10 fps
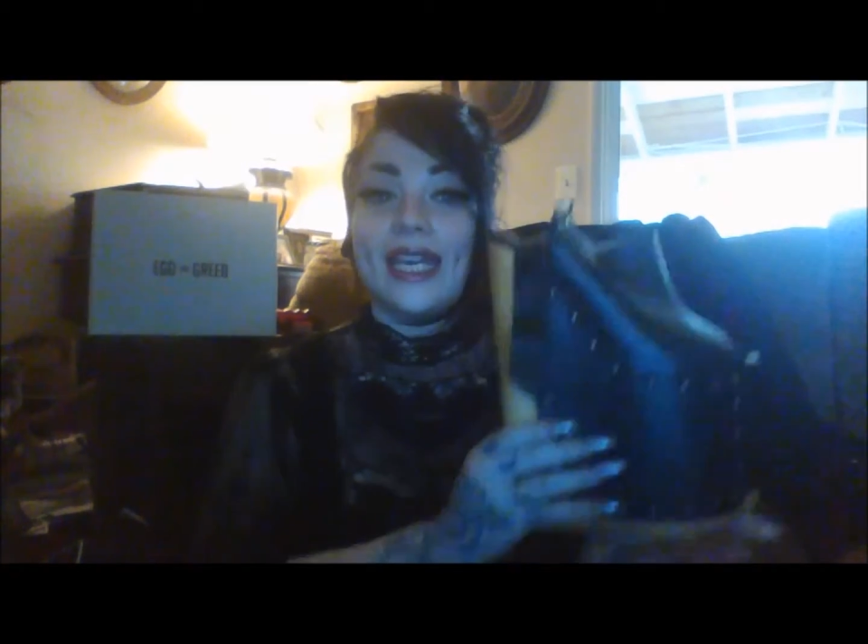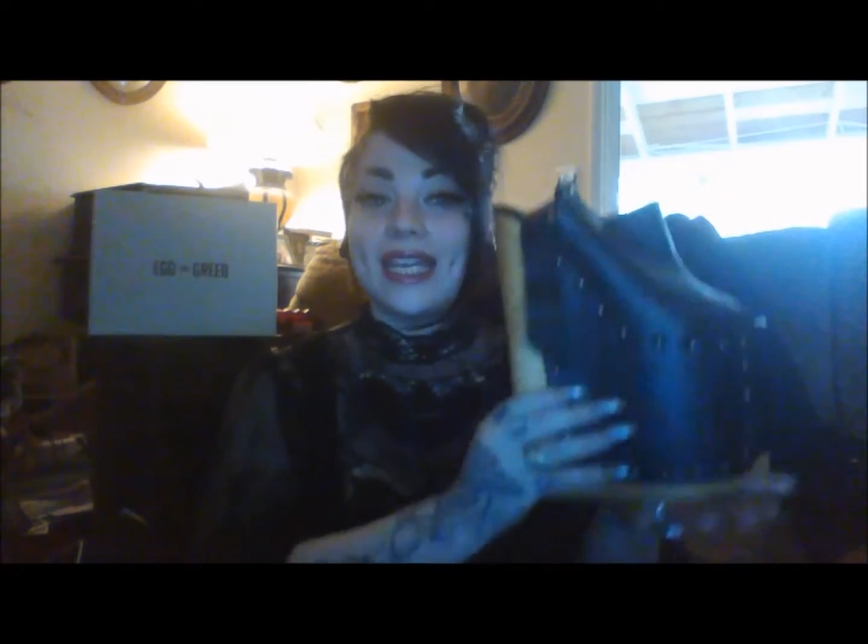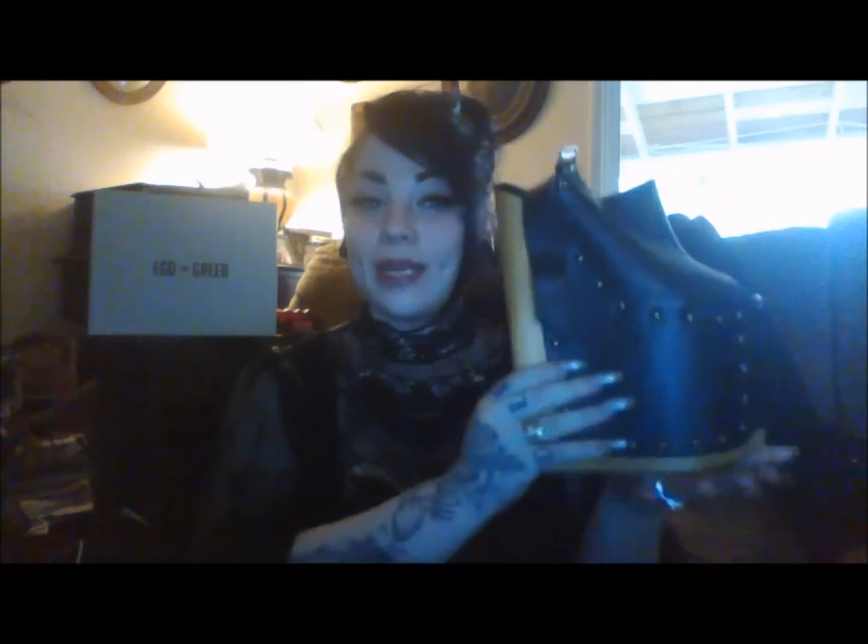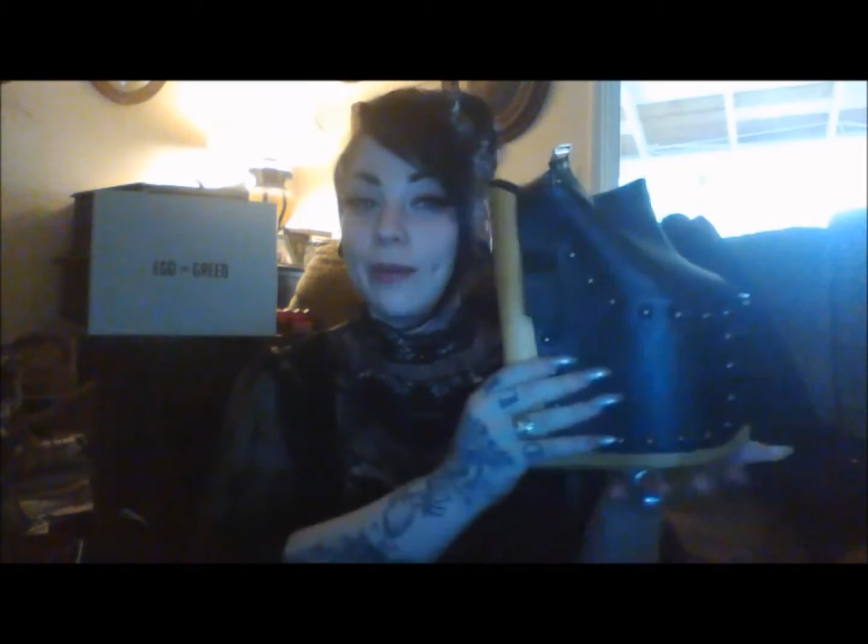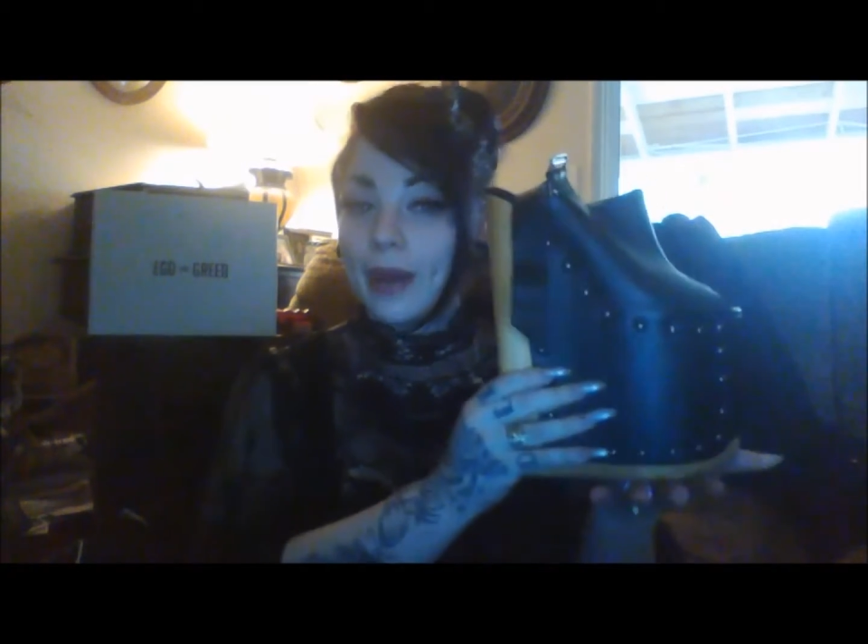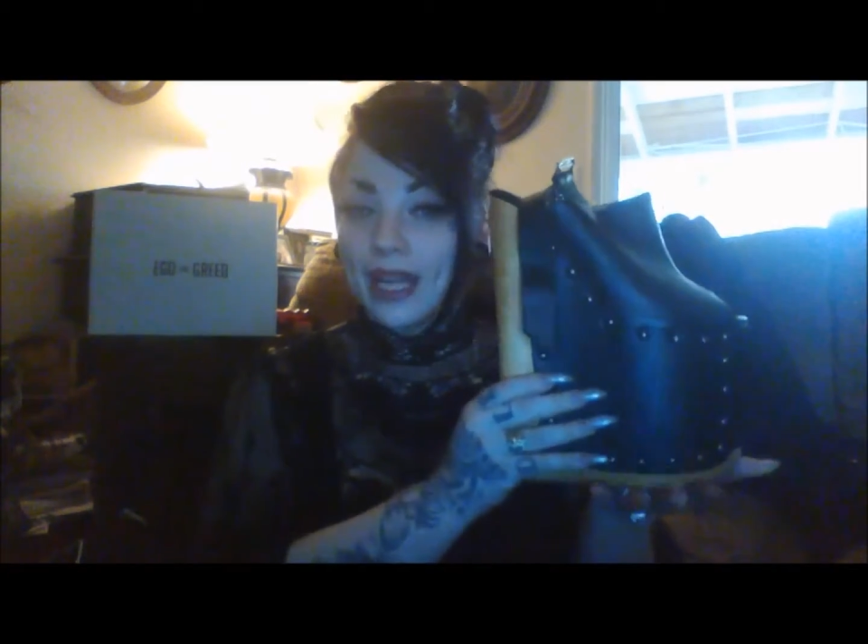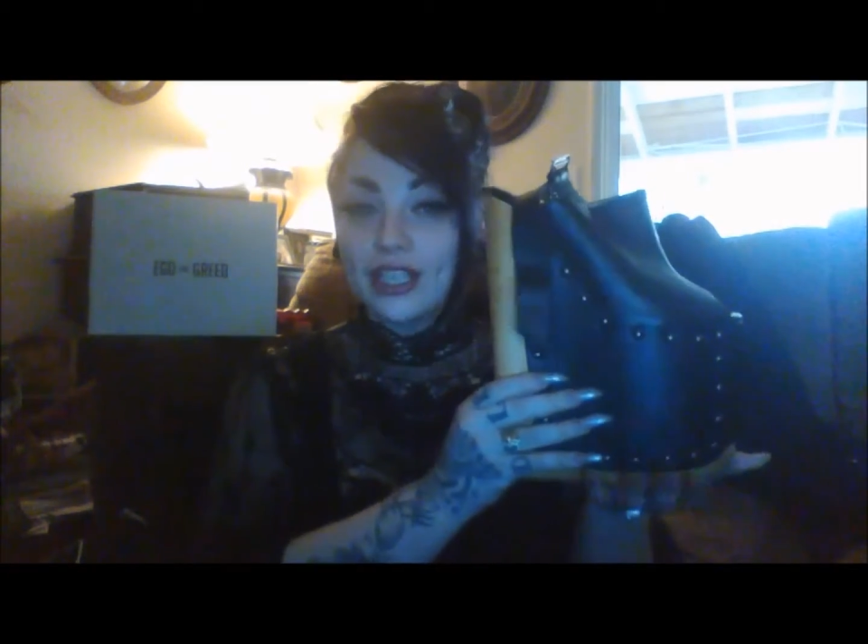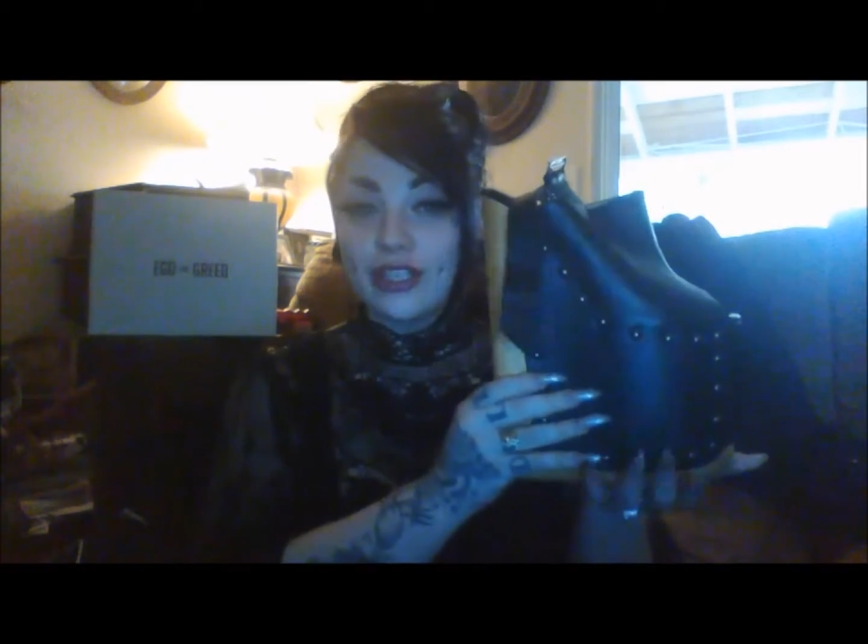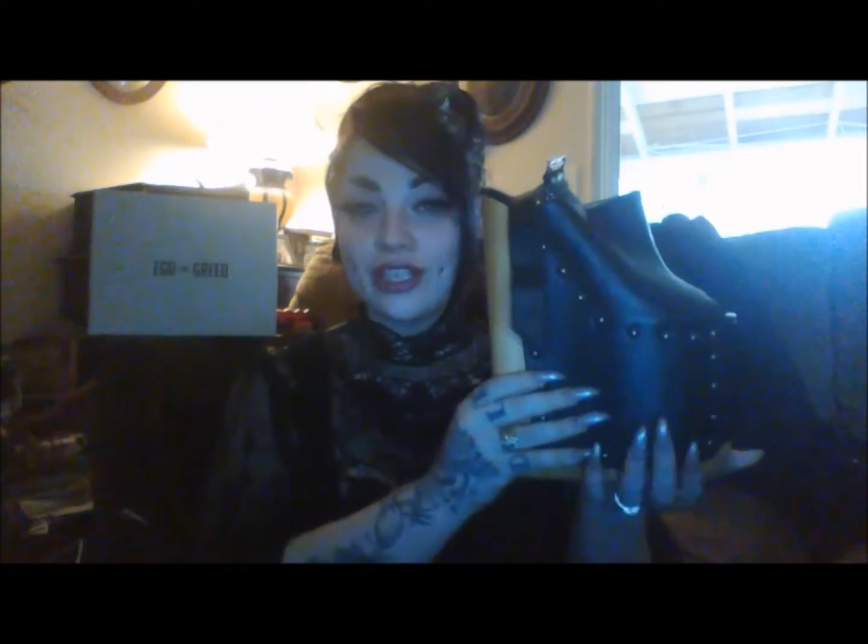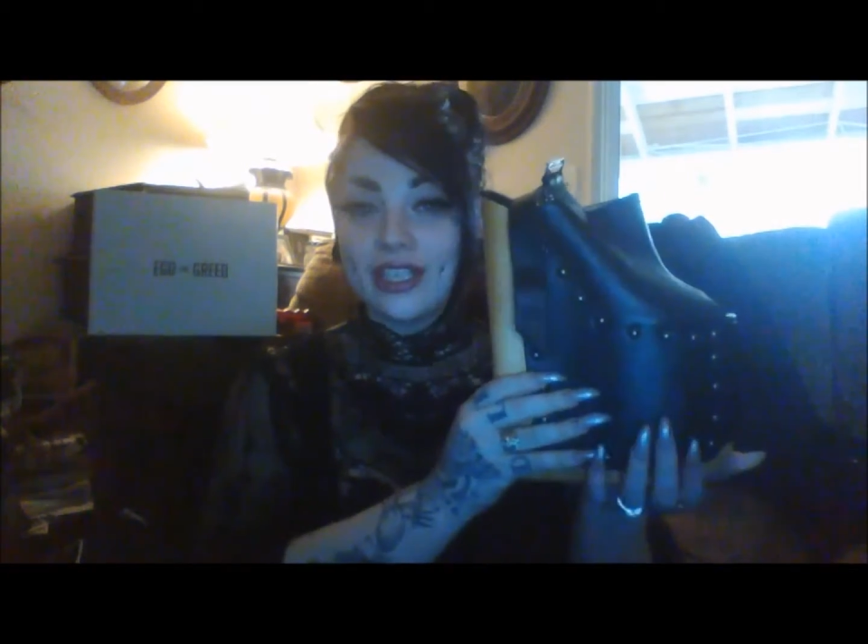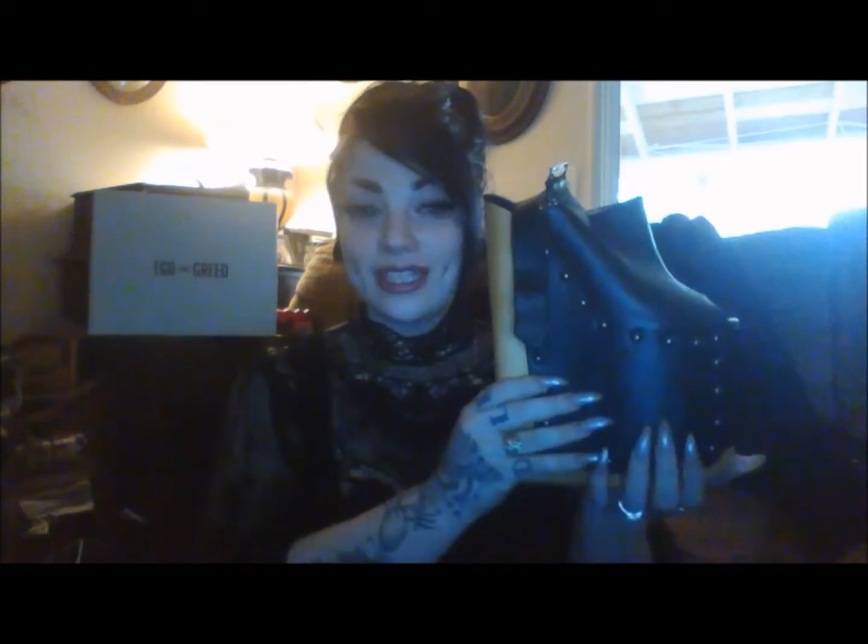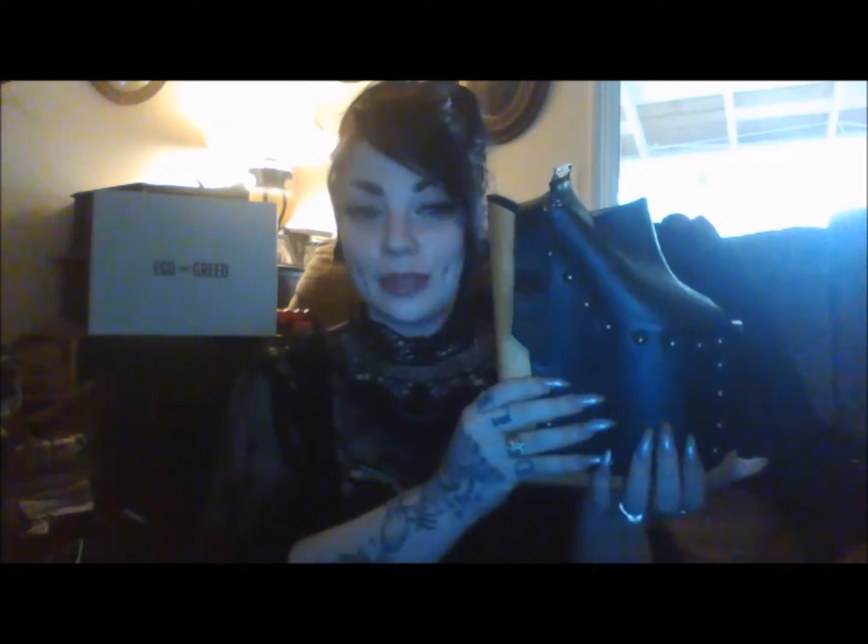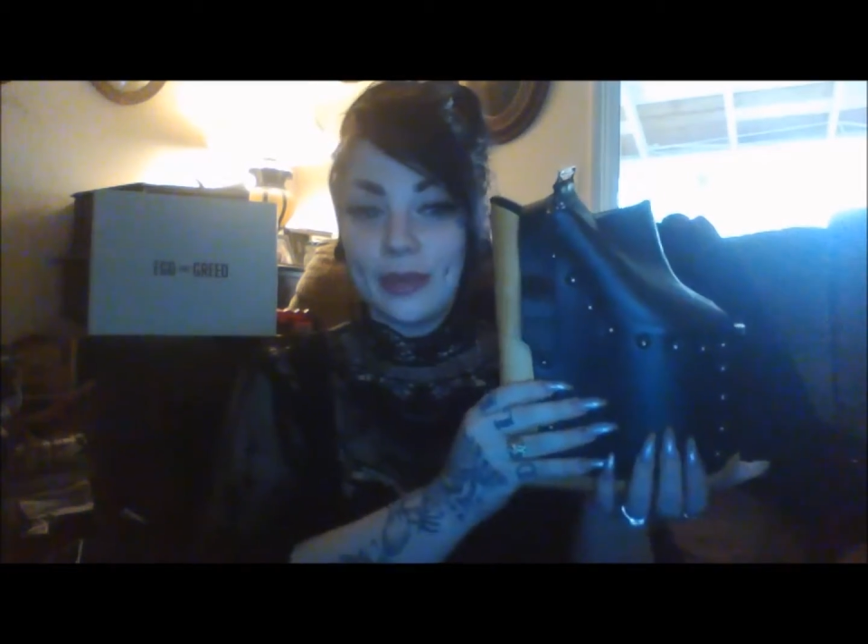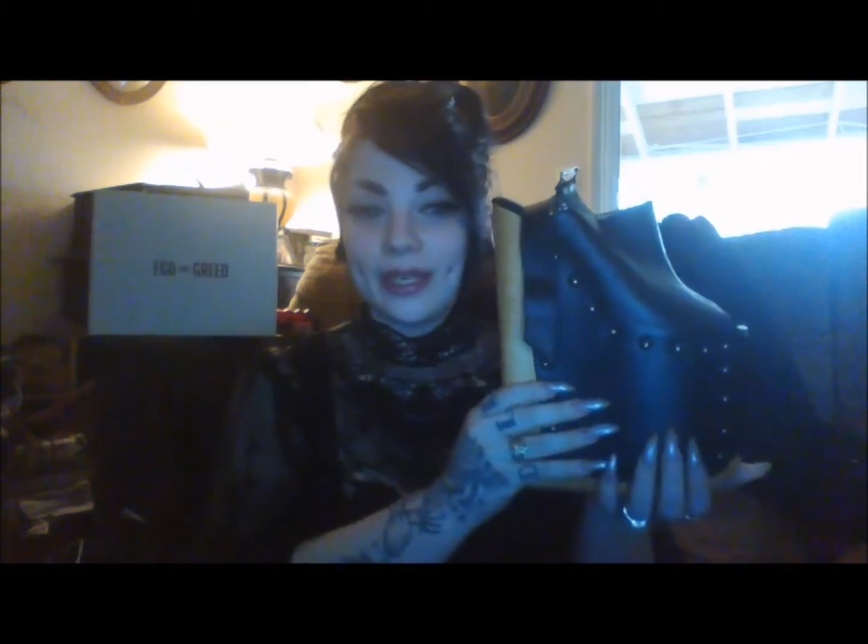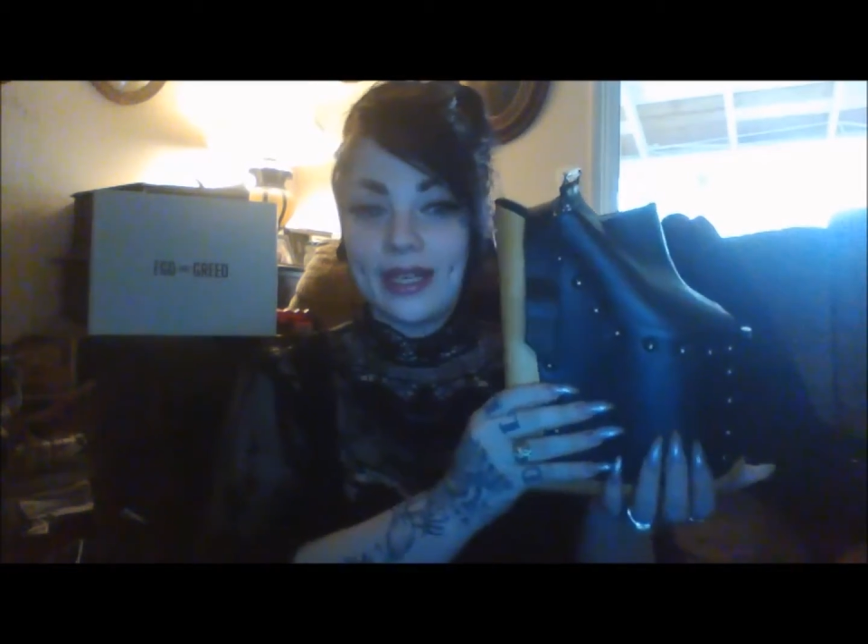it might look
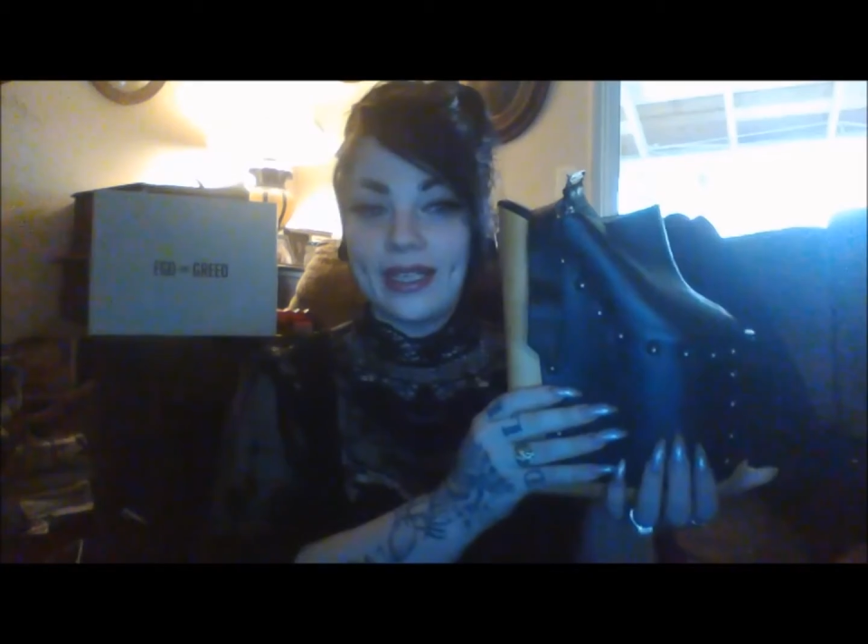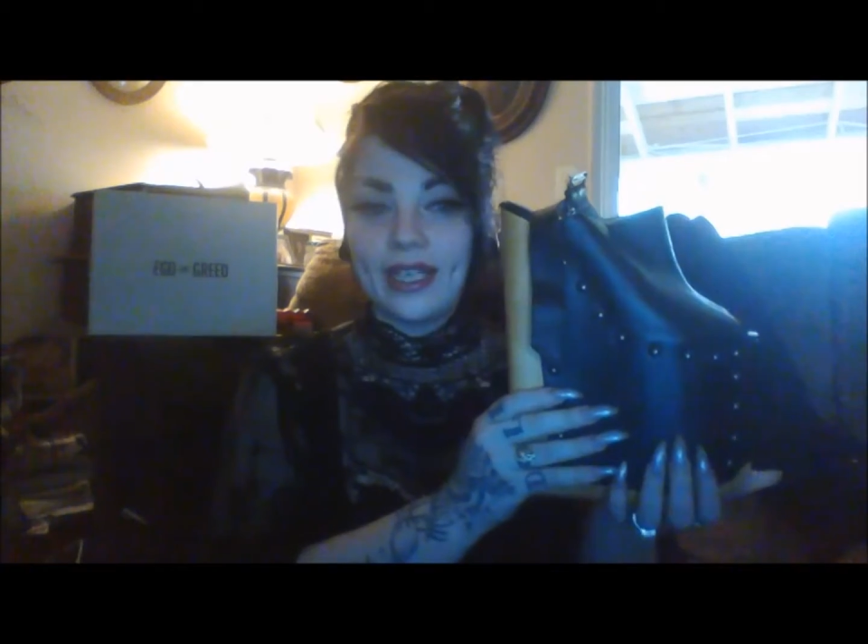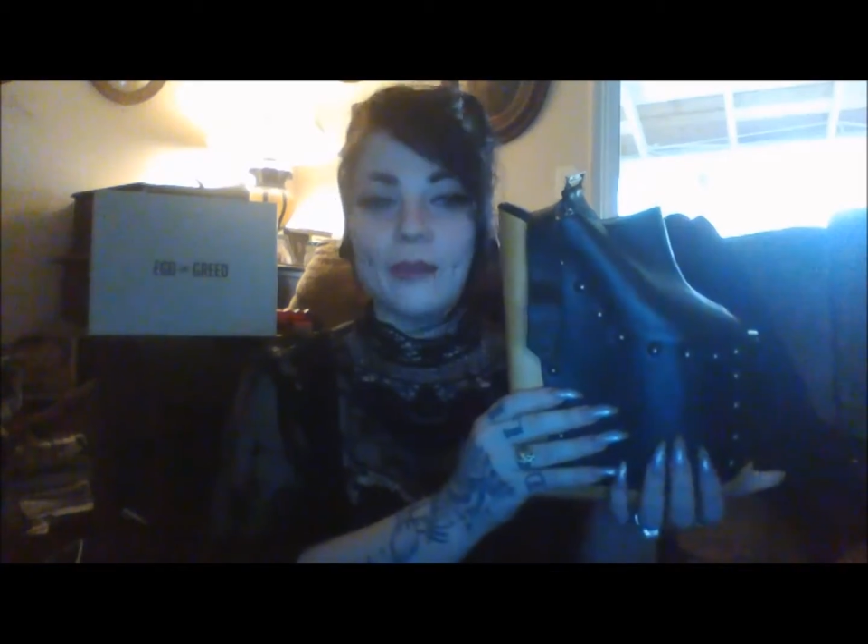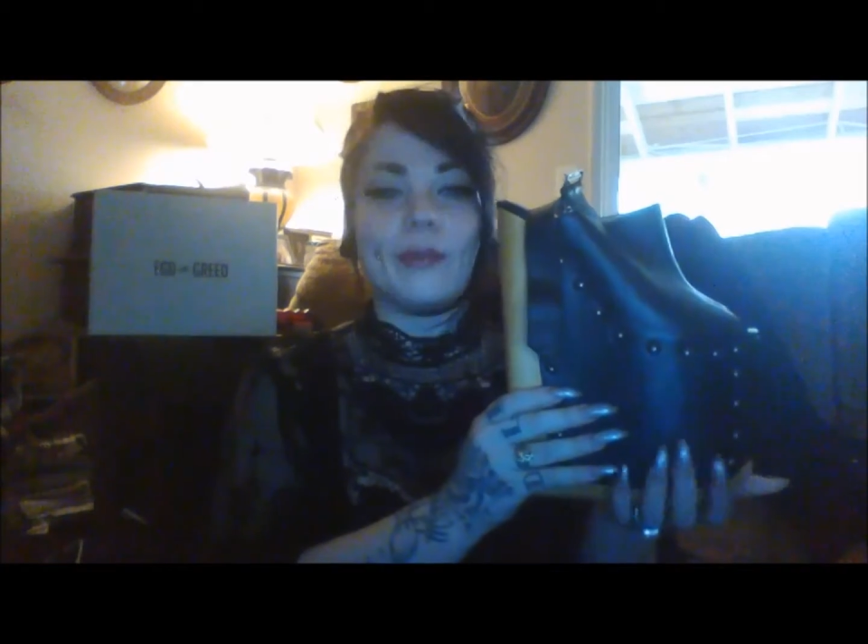intimidating,